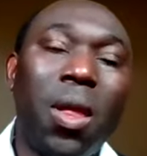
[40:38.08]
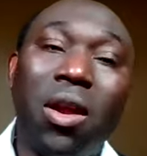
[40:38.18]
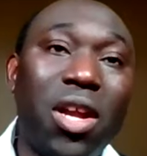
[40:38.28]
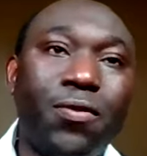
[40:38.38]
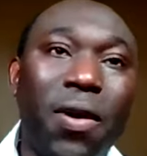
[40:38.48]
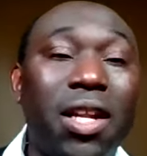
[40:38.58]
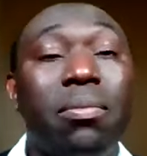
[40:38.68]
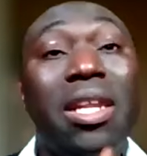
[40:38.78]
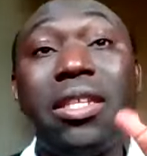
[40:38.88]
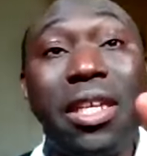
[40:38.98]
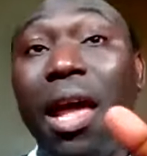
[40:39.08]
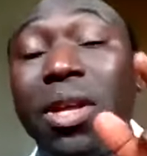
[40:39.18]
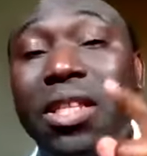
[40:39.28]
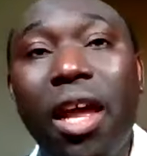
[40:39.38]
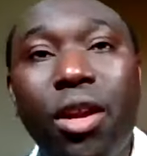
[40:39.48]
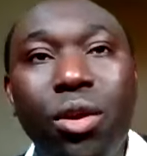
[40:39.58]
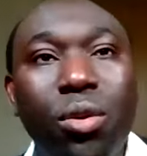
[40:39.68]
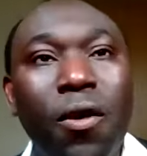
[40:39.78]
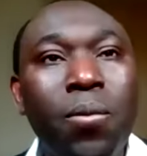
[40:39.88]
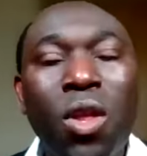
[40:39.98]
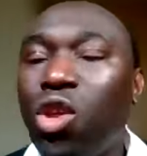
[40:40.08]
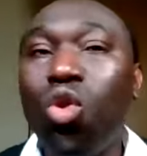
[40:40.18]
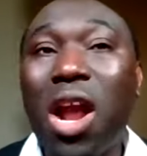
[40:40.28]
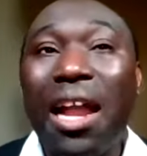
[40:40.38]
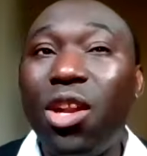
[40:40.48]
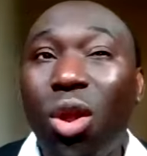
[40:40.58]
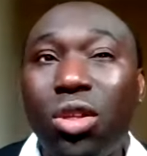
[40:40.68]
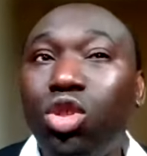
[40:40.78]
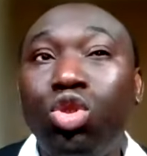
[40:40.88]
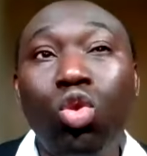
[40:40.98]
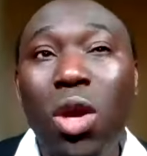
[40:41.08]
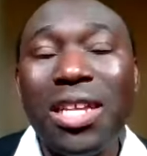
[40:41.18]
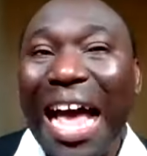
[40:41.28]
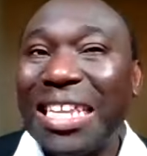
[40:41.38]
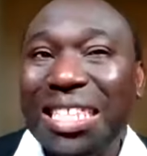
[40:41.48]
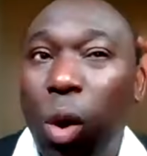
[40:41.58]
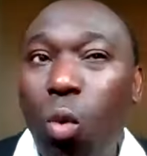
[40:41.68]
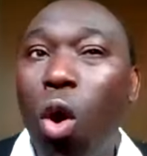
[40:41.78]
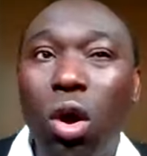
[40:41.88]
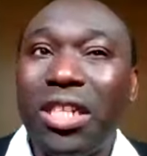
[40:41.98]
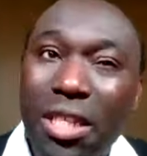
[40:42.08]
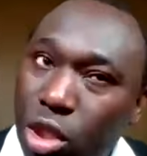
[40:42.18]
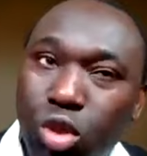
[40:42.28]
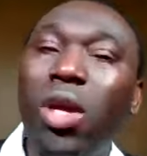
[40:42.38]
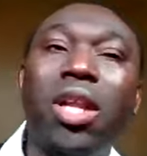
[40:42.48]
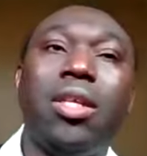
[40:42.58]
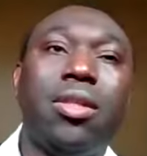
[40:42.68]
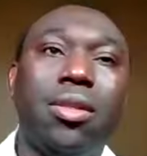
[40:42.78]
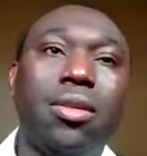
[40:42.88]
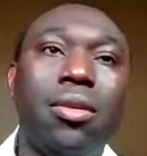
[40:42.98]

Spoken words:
Grace found him. Listen, let me tell you. You cannot do it as the world is doing it.